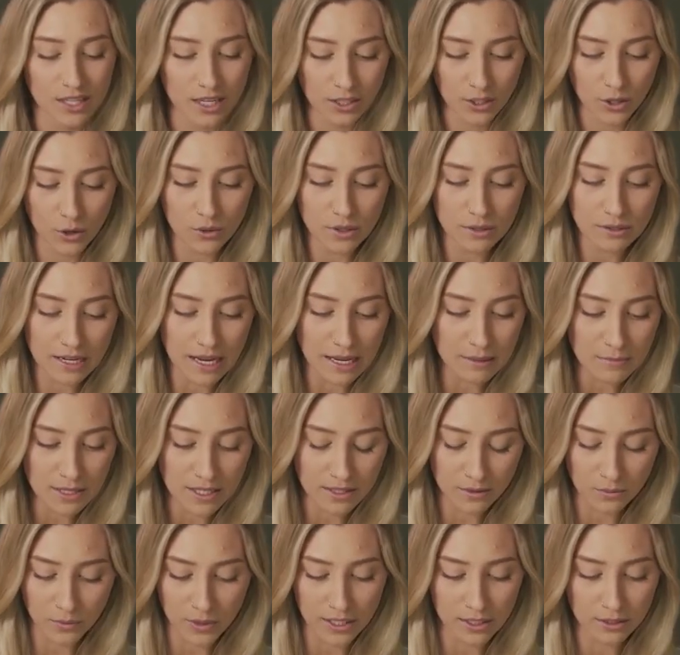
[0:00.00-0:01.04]
Go and name it
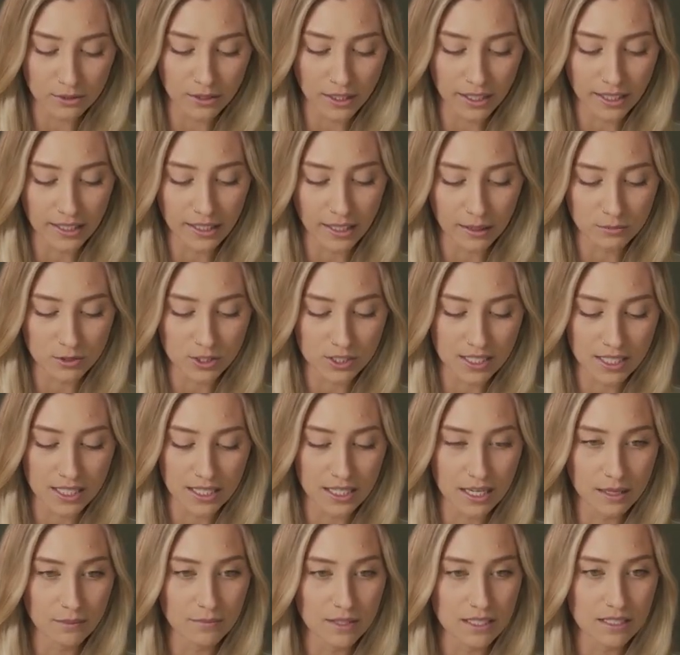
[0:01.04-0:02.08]
the way you'd like. I'm just going
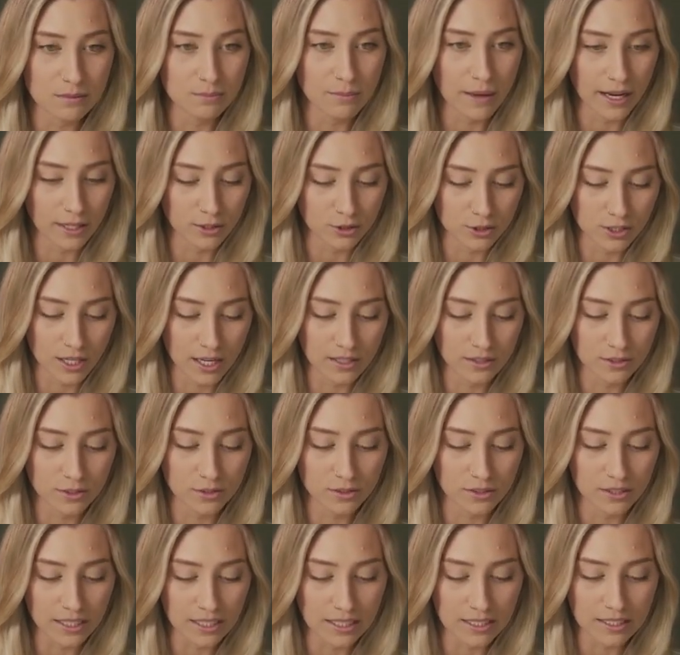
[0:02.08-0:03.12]
to name this BatchDialer
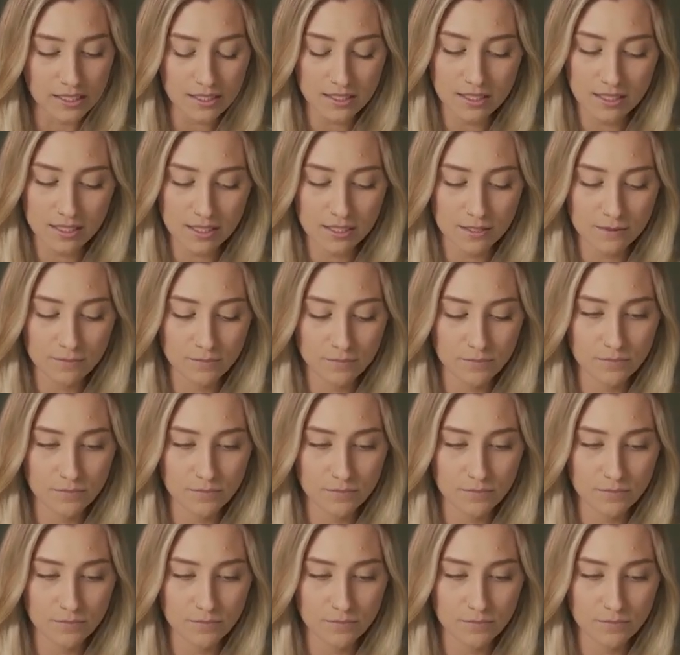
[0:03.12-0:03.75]
Leads.